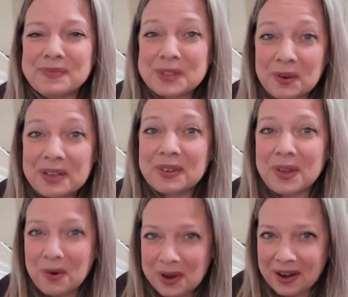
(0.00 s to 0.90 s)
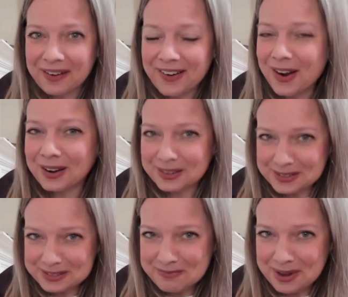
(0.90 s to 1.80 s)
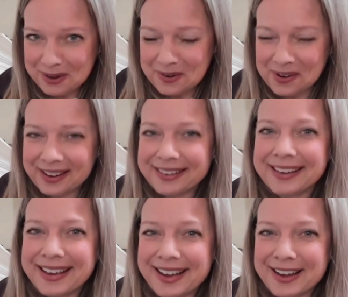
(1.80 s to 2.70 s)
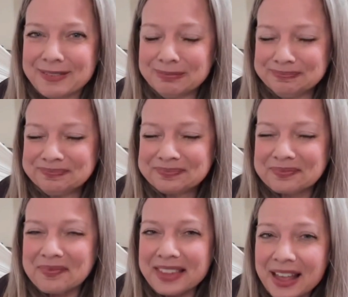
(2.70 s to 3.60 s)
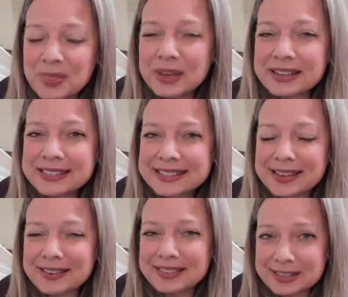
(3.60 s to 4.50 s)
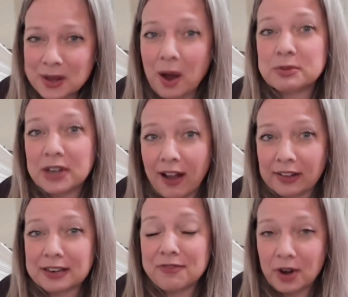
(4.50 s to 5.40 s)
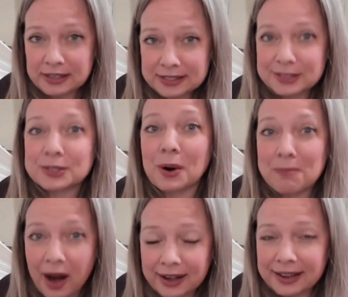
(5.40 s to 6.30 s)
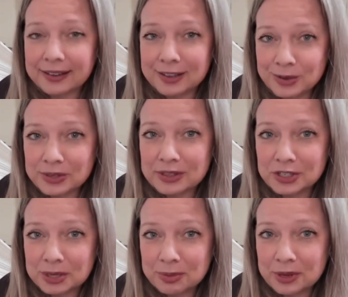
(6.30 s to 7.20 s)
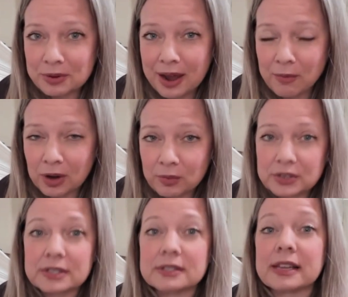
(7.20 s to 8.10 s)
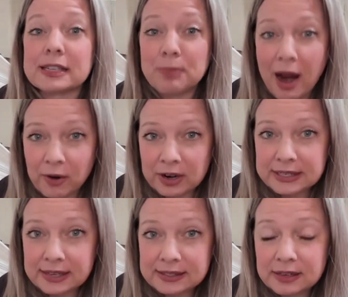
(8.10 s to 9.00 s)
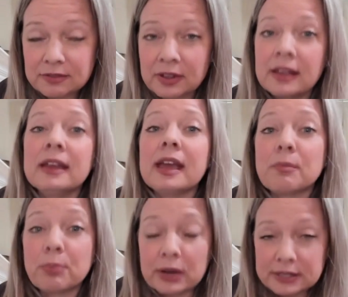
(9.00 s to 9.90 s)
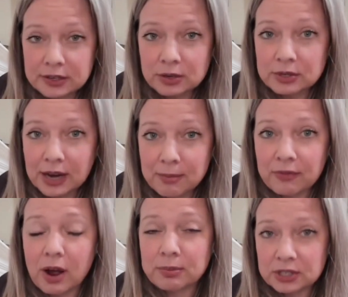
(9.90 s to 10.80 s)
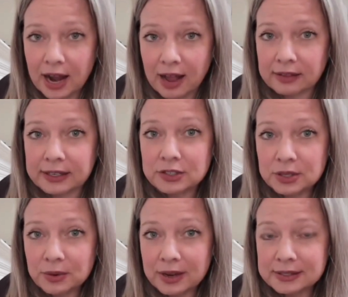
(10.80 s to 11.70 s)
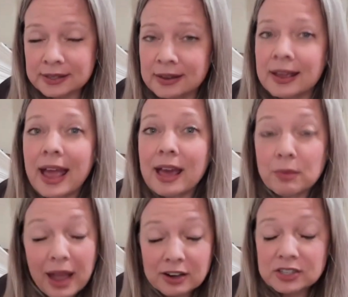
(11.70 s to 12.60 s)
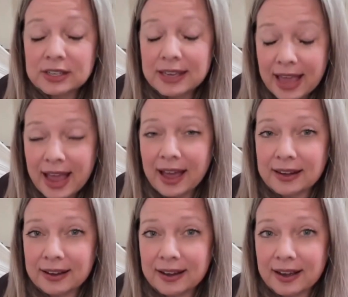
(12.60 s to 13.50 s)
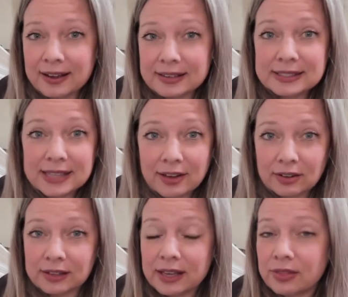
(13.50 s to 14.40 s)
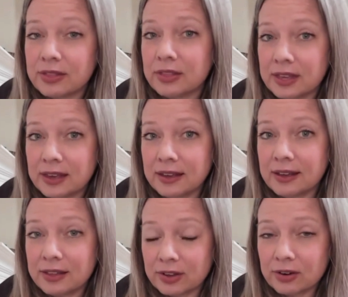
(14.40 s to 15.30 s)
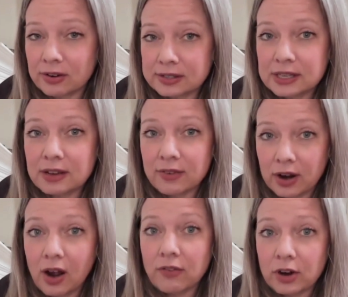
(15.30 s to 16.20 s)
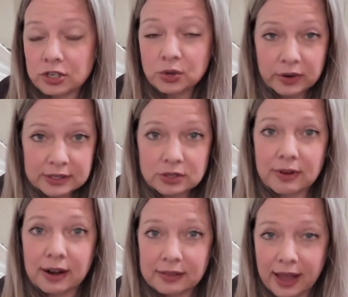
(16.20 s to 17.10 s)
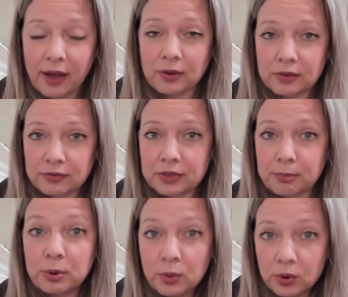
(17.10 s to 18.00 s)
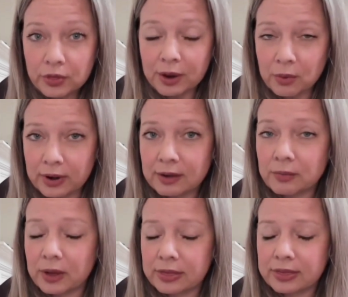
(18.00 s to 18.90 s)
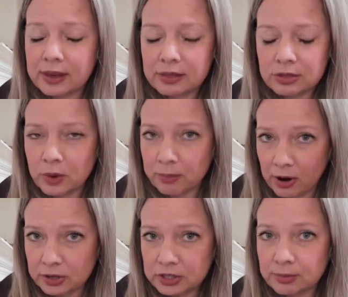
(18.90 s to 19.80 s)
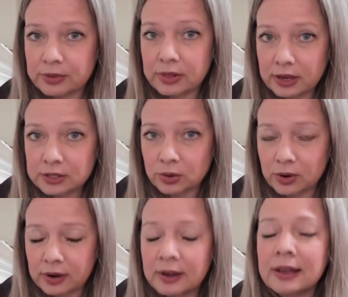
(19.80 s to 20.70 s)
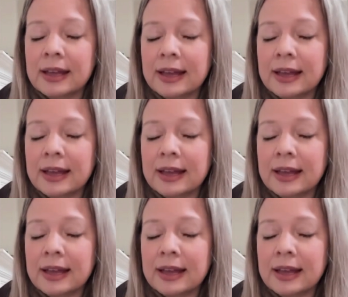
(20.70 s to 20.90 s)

So even though we are hodlers of Bitcoin, this optionality for us to start mining using the GPU network, which is less power intensive, it brings a new type of optionality to us. And we actually can settle in the currency of our choice directly out of the pool that we're in through a partnership with Luxor.